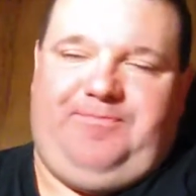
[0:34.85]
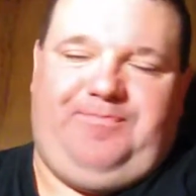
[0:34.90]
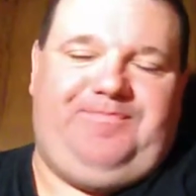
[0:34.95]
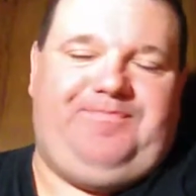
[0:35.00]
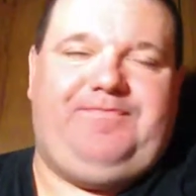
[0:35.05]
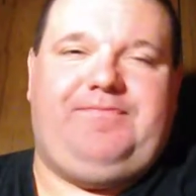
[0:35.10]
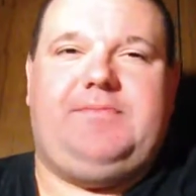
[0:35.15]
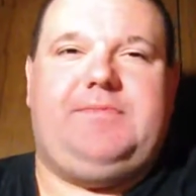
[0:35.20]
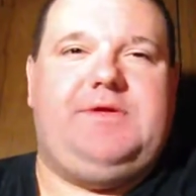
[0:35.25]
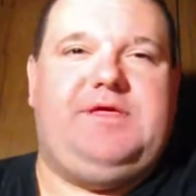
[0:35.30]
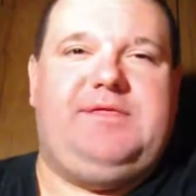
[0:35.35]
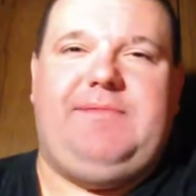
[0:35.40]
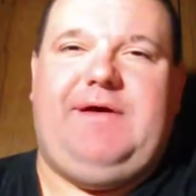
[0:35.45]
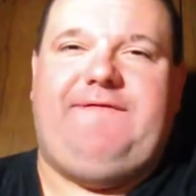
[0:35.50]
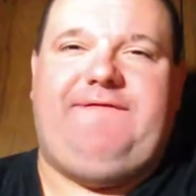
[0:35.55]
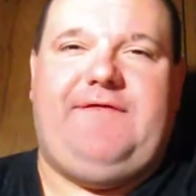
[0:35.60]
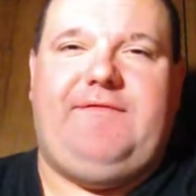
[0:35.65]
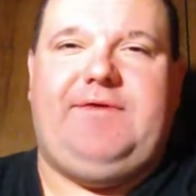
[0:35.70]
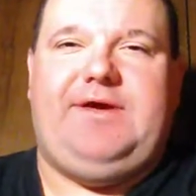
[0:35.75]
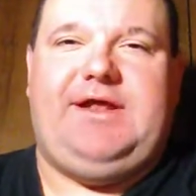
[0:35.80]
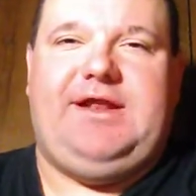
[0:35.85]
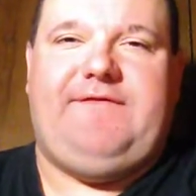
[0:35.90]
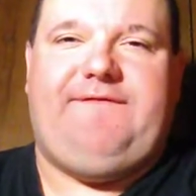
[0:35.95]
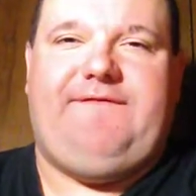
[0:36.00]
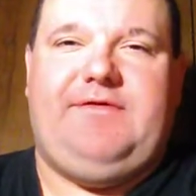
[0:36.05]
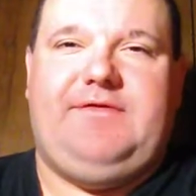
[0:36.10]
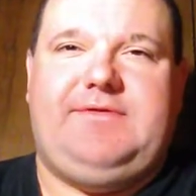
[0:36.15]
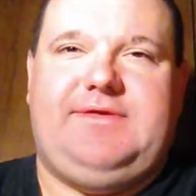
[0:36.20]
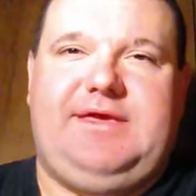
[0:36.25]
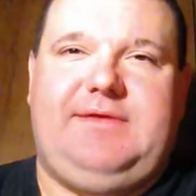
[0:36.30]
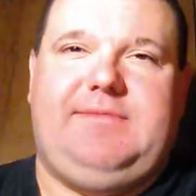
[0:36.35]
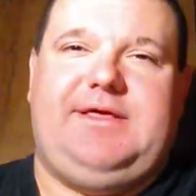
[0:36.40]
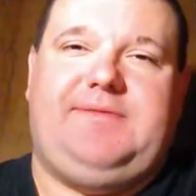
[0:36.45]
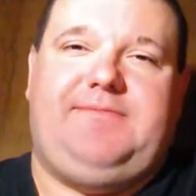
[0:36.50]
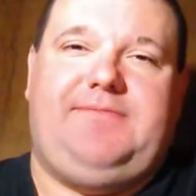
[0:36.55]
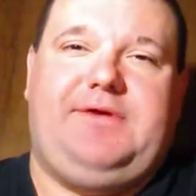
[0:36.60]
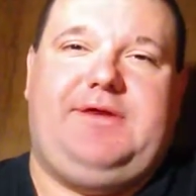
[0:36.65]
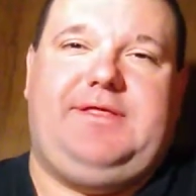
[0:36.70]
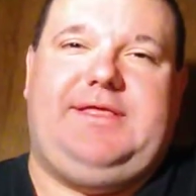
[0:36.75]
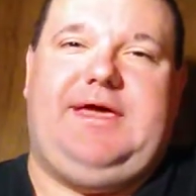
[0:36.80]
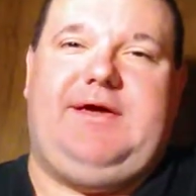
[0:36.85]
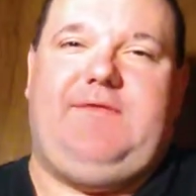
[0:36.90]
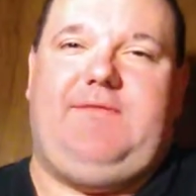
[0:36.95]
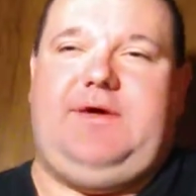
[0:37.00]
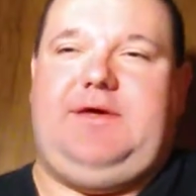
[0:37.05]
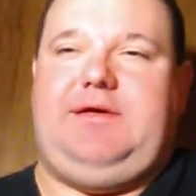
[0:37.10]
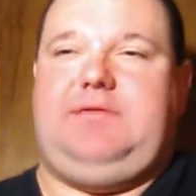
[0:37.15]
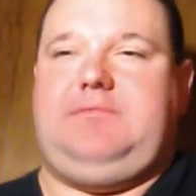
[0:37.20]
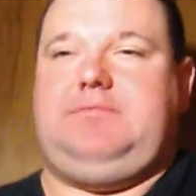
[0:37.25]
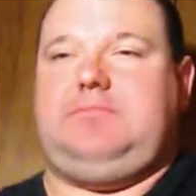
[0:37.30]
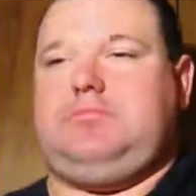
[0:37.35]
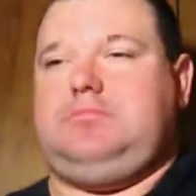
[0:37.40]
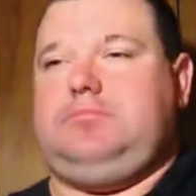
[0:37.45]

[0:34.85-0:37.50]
It's my favorite NFL team. Let's put it that way.